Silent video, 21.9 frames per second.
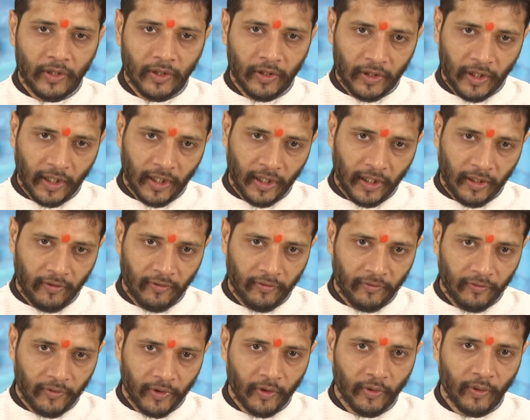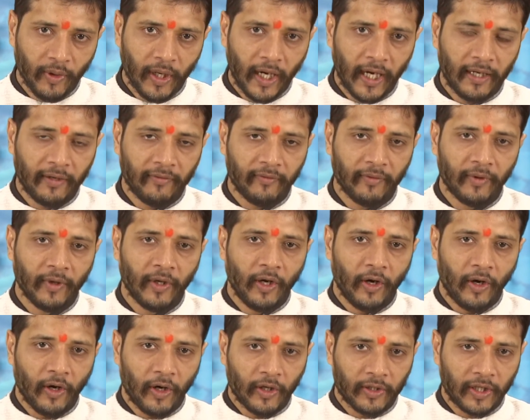the view and
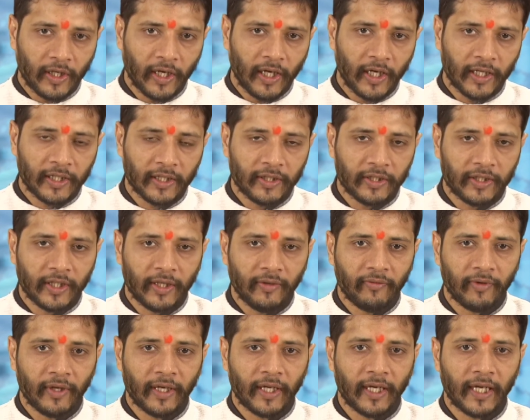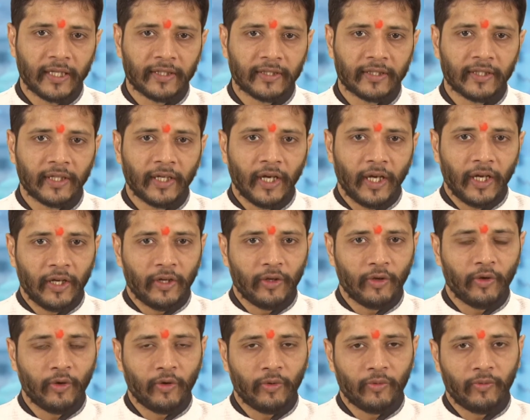or the relationship, whereas
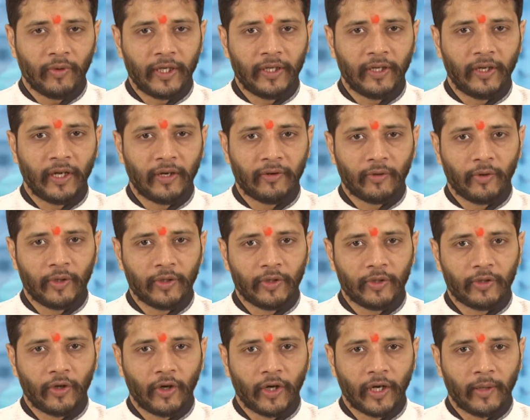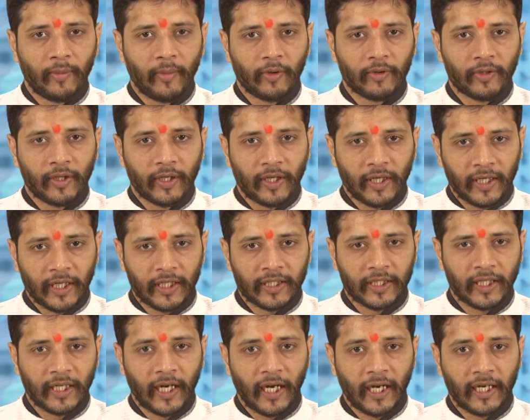when you are going to talk about the regression
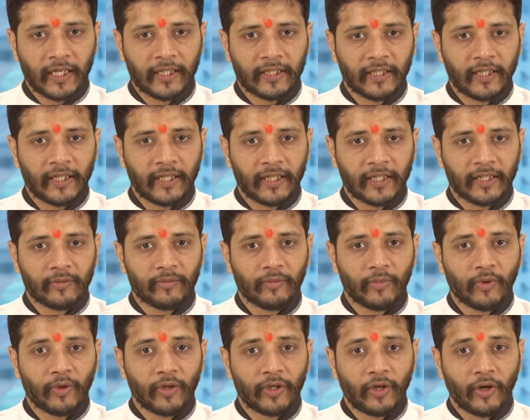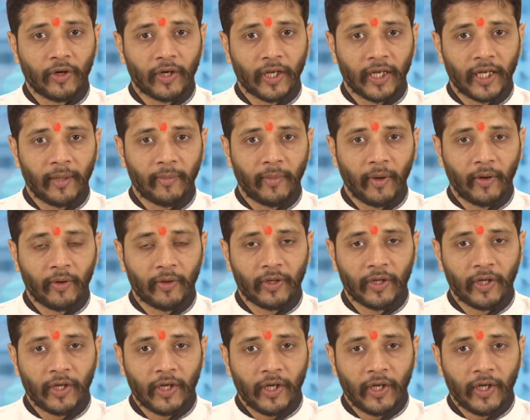analysis, it is more talking about